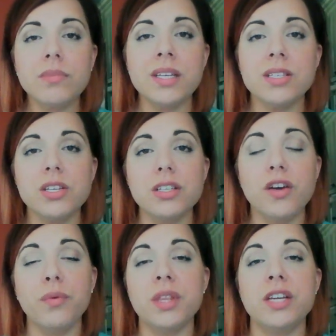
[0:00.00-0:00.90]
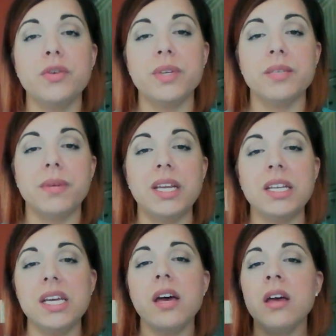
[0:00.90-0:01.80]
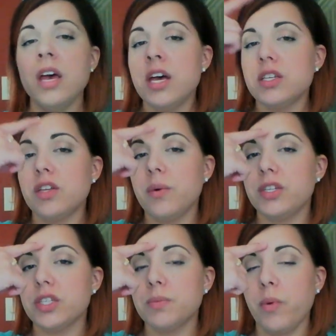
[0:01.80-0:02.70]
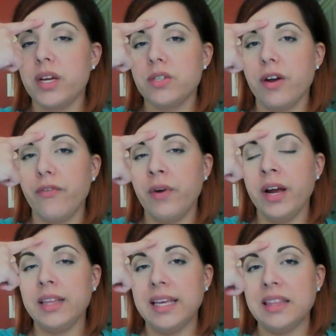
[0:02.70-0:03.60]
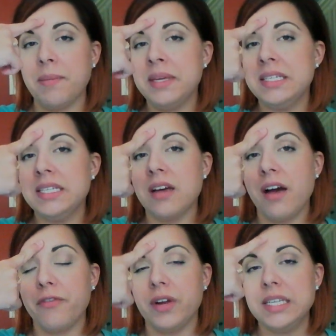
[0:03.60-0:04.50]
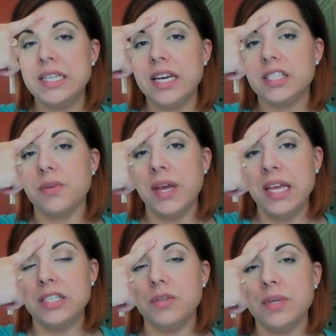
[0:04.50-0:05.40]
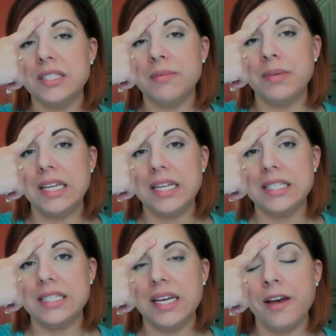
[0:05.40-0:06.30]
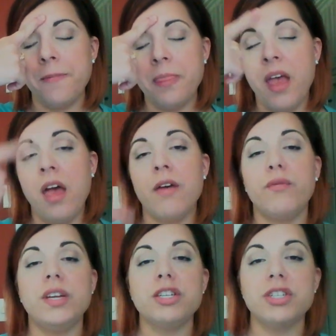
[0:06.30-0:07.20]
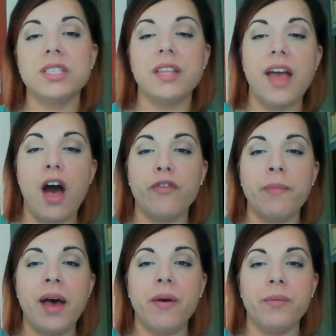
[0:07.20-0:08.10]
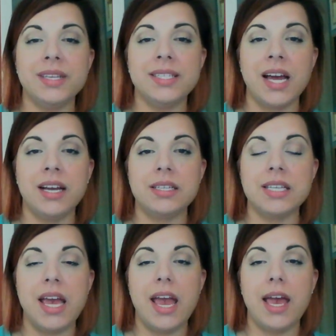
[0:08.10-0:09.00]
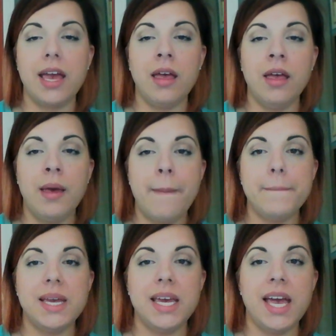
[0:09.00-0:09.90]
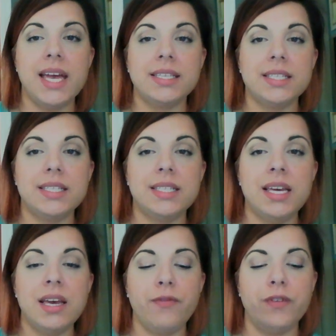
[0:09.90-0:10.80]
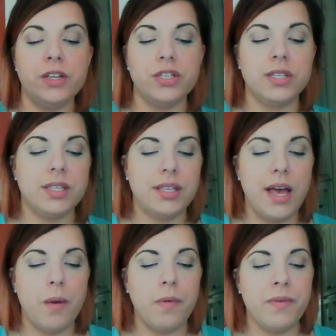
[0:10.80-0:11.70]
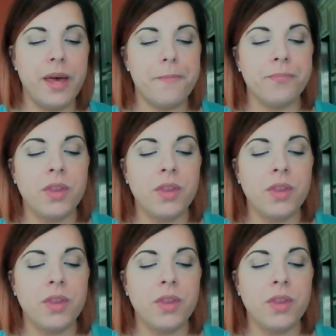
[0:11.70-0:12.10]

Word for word: starts off with Hinduism in India. So we just point to our forehead like the bindi dot for India. So Hinduism in India. Phoenicians in the alphabet. We signed A, B, and C. Phoenicians in the alphabet.